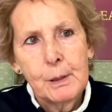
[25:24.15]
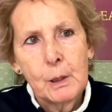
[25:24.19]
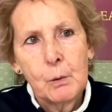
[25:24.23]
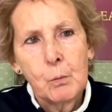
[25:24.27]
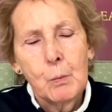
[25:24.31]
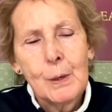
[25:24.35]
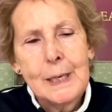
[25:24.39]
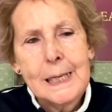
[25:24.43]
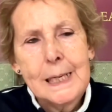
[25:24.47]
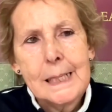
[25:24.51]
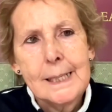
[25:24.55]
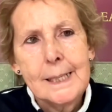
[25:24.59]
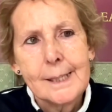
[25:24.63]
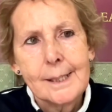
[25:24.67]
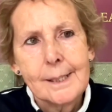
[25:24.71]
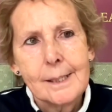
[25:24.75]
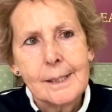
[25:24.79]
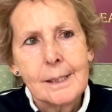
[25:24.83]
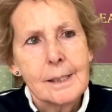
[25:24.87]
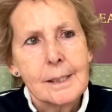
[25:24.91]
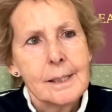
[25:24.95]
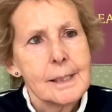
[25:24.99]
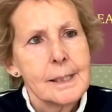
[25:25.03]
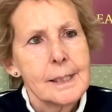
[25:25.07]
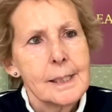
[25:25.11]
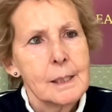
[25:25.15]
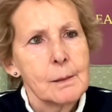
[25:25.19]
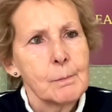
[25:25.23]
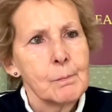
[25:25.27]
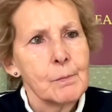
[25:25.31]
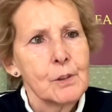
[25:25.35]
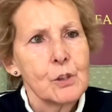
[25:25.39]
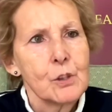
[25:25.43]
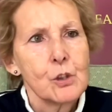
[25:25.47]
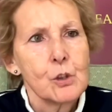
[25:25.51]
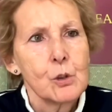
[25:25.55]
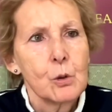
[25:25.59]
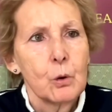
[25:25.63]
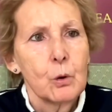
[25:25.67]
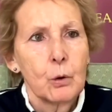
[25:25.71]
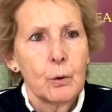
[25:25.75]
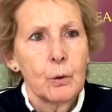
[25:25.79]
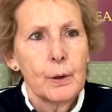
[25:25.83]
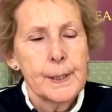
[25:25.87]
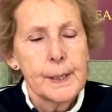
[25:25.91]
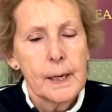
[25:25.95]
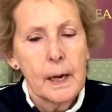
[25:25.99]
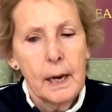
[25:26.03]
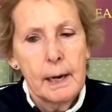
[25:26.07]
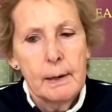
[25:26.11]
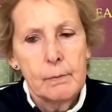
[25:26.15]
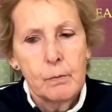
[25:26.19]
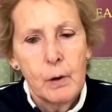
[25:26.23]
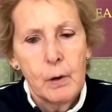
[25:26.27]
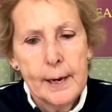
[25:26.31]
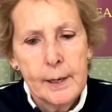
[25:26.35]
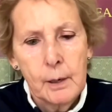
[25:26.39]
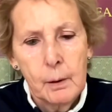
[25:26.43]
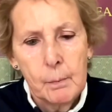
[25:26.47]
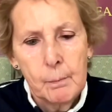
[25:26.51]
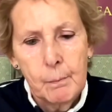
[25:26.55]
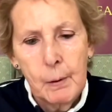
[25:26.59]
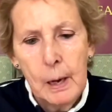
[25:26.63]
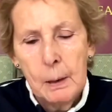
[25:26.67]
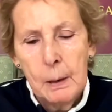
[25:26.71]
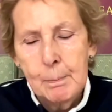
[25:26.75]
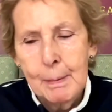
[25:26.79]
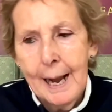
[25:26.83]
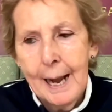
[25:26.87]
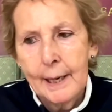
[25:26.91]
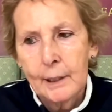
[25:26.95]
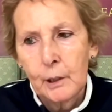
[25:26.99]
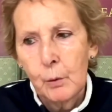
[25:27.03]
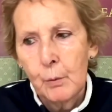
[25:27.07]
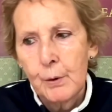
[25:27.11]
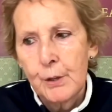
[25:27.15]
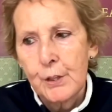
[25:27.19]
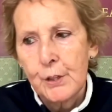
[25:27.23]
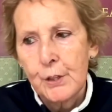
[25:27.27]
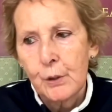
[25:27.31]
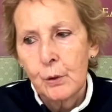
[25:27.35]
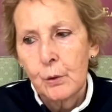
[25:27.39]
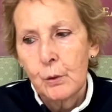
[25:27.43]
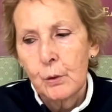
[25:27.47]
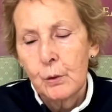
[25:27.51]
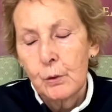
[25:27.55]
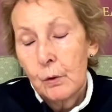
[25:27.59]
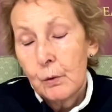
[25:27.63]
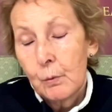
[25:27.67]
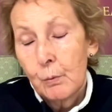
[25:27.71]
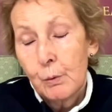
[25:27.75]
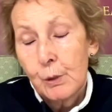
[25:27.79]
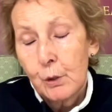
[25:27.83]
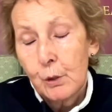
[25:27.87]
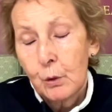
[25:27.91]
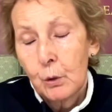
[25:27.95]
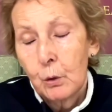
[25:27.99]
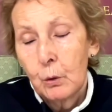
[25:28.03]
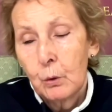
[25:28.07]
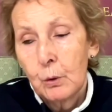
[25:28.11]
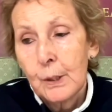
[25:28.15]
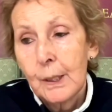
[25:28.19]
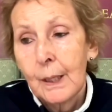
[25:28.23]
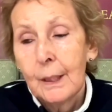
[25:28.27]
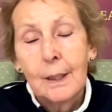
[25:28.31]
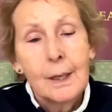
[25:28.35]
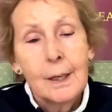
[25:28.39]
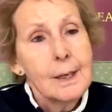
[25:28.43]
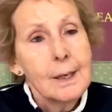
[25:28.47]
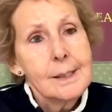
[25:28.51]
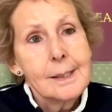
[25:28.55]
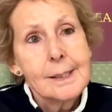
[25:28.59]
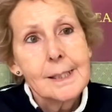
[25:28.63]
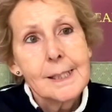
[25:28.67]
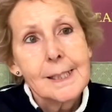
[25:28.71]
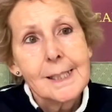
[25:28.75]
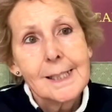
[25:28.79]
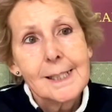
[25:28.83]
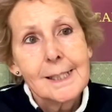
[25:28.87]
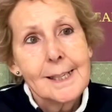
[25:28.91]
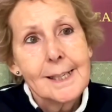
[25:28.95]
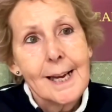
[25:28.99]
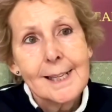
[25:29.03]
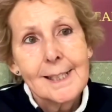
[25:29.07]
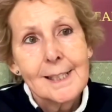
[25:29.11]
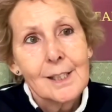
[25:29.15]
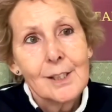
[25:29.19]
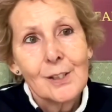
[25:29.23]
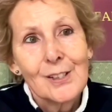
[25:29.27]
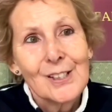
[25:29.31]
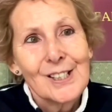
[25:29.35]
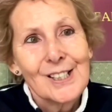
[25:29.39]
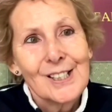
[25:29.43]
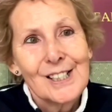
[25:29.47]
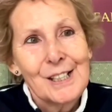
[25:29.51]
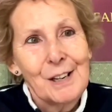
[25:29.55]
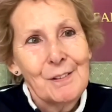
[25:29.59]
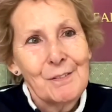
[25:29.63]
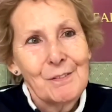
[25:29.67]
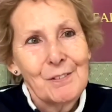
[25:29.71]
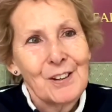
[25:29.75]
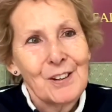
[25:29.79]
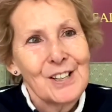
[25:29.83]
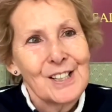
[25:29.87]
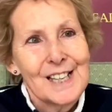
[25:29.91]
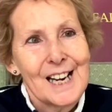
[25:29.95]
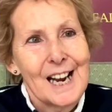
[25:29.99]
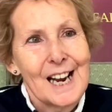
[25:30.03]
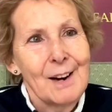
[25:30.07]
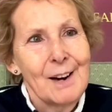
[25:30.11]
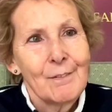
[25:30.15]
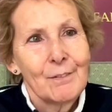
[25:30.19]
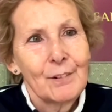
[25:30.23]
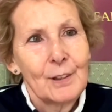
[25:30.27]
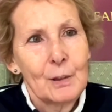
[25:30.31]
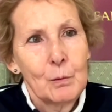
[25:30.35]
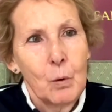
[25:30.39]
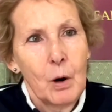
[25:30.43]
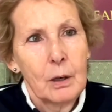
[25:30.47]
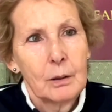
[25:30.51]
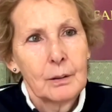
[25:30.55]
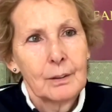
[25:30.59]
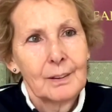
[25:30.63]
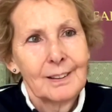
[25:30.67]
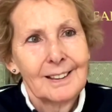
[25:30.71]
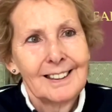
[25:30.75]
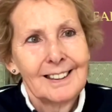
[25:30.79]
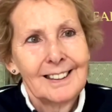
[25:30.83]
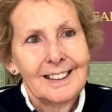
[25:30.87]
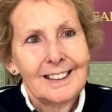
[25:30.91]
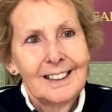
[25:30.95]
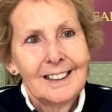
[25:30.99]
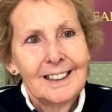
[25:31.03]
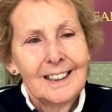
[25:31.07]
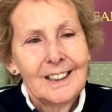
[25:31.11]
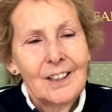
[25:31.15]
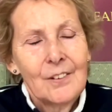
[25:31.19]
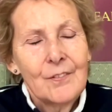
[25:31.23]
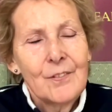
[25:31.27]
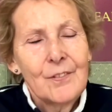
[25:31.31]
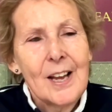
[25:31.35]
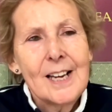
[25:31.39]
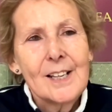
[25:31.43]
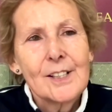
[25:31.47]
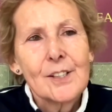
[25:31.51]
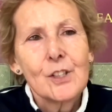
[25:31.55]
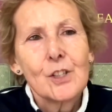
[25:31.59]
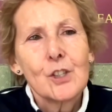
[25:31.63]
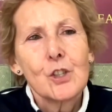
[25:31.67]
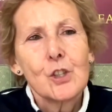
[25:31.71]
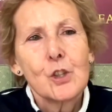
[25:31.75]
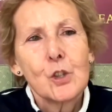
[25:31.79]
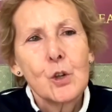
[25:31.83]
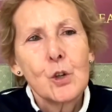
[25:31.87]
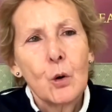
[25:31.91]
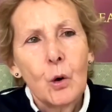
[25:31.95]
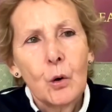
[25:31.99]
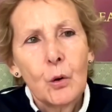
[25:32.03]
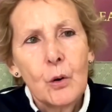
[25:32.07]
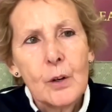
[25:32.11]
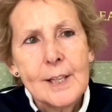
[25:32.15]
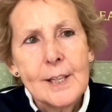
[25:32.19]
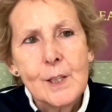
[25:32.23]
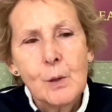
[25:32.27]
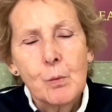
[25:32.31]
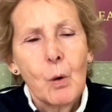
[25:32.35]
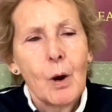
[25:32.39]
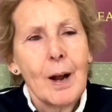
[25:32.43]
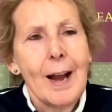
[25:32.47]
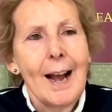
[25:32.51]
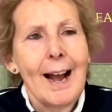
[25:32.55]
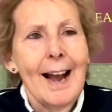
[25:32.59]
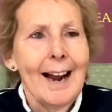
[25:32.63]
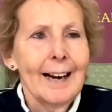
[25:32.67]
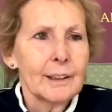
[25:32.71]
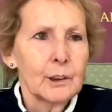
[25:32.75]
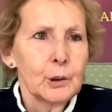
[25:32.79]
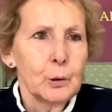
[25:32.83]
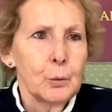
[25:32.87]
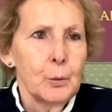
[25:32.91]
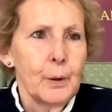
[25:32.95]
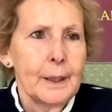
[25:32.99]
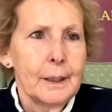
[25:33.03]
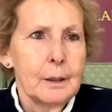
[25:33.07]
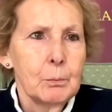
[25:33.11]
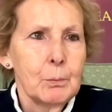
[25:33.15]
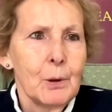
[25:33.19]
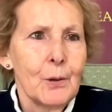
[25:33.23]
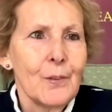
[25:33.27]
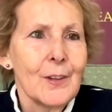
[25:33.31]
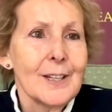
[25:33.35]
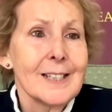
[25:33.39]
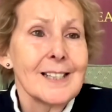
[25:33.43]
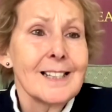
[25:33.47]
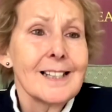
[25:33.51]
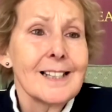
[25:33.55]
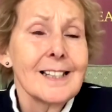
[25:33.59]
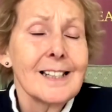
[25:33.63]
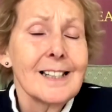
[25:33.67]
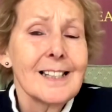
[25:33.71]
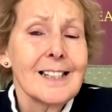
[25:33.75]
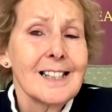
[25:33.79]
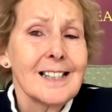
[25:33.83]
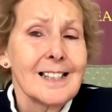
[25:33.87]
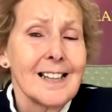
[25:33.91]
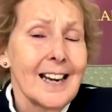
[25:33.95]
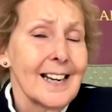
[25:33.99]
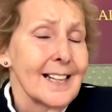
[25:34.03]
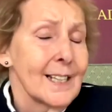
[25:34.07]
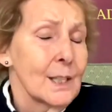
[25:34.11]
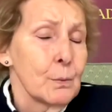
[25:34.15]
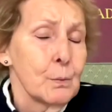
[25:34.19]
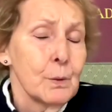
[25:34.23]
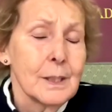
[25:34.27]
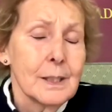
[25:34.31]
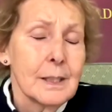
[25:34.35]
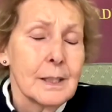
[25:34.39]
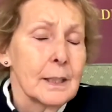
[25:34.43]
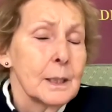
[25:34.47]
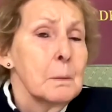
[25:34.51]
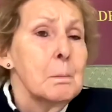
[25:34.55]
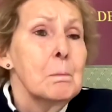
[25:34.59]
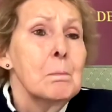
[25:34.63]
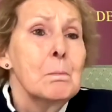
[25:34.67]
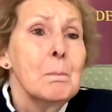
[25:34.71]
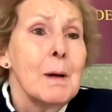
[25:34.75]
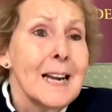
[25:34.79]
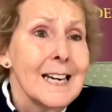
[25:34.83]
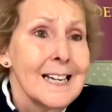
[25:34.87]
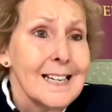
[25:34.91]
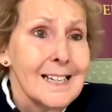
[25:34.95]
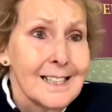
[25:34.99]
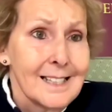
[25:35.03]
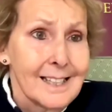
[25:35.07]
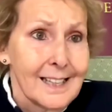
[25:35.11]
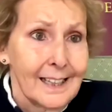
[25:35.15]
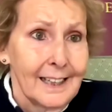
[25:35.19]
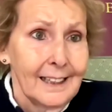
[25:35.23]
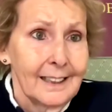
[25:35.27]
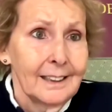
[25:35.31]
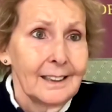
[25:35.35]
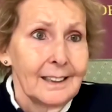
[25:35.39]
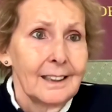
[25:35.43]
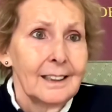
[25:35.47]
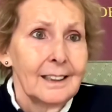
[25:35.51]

And we listened to some stories. I ran a panel which was called Success Looks Different to Everyone. Their stories were harrowing, but their success was amazing.